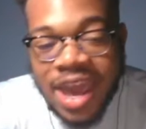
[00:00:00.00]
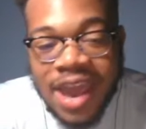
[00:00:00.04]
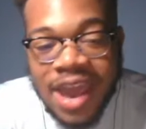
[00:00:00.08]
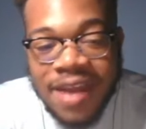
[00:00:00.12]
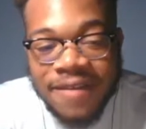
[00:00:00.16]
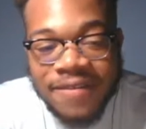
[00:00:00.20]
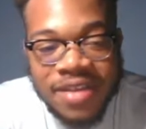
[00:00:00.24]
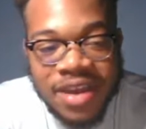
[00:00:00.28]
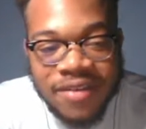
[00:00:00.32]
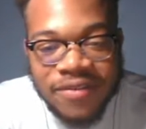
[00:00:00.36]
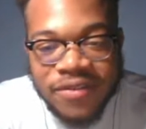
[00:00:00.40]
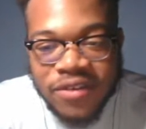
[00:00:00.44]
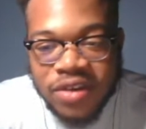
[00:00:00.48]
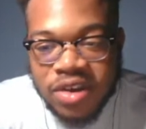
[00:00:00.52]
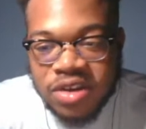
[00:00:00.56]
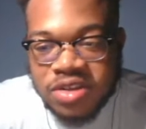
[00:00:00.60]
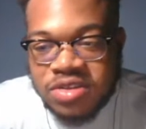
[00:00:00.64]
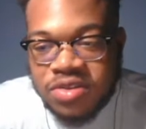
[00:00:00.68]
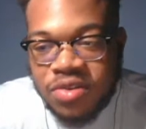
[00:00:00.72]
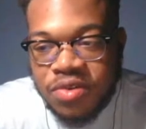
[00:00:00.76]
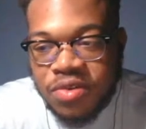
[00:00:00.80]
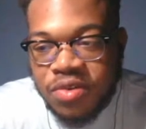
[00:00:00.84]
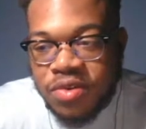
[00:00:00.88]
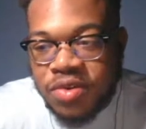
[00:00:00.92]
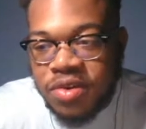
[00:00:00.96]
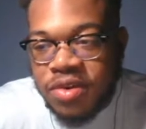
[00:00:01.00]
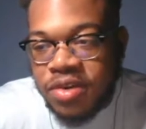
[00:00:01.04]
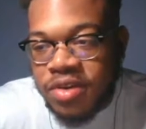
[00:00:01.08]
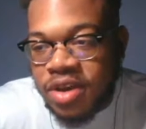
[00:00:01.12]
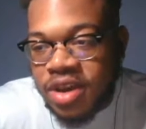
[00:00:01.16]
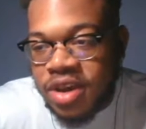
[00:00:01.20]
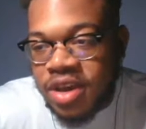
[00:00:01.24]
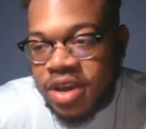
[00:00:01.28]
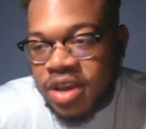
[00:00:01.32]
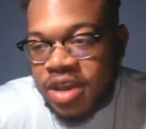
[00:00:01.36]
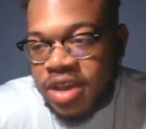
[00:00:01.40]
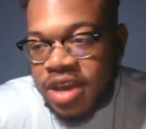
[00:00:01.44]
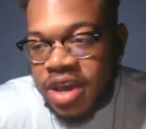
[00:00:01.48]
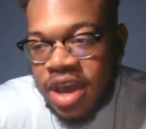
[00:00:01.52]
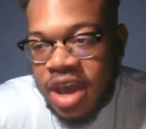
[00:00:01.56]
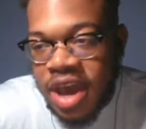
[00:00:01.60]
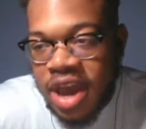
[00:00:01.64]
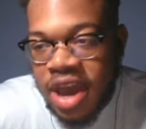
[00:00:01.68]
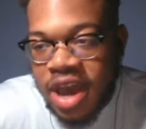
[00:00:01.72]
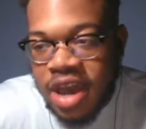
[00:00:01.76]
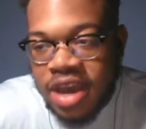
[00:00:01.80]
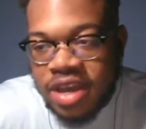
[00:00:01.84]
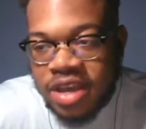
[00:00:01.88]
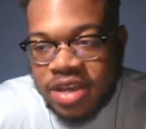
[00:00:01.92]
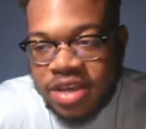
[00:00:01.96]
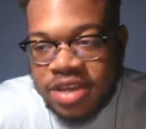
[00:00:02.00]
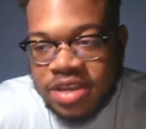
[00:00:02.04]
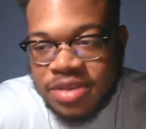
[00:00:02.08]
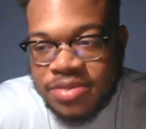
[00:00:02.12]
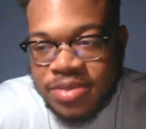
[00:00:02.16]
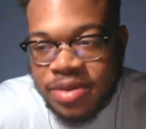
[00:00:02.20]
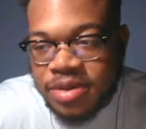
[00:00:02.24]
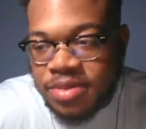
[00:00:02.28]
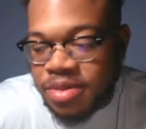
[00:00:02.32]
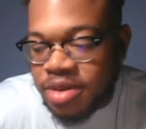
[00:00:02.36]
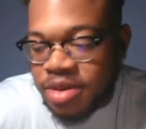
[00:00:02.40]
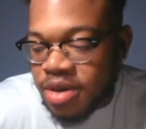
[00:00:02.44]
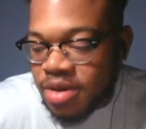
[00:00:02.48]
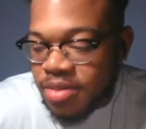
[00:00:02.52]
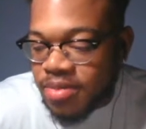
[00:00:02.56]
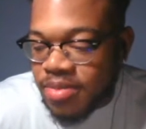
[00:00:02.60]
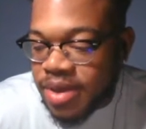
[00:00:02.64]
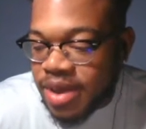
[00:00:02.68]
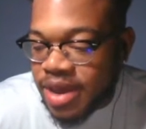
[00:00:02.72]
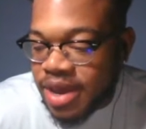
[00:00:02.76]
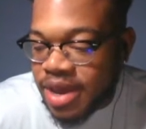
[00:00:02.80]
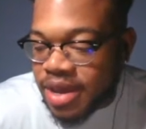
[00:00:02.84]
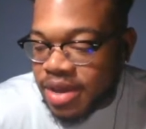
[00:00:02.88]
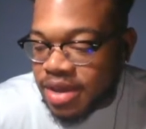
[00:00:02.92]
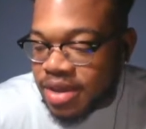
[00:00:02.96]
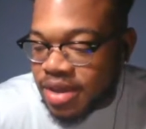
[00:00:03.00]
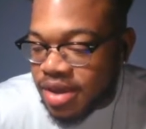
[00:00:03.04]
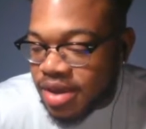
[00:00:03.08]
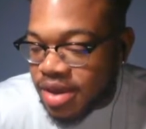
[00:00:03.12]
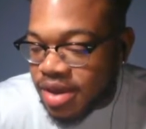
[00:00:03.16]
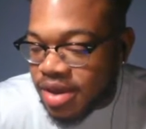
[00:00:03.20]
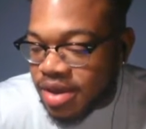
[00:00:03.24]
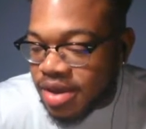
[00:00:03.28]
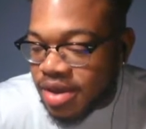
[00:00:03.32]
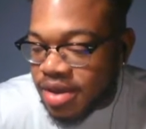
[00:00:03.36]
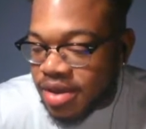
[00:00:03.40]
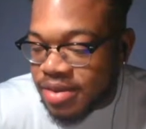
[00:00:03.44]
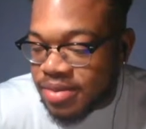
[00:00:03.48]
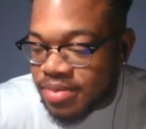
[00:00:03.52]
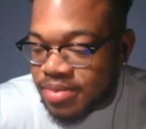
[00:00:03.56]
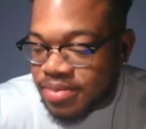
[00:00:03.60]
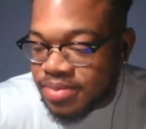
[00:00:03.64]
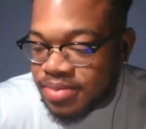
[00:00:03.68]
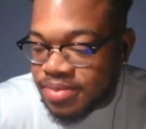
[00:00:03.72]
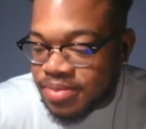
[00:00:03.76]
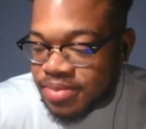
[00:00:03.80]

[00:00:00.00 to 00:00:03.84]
after that first quarter, and yeah, I didn't expect him to come back. RJ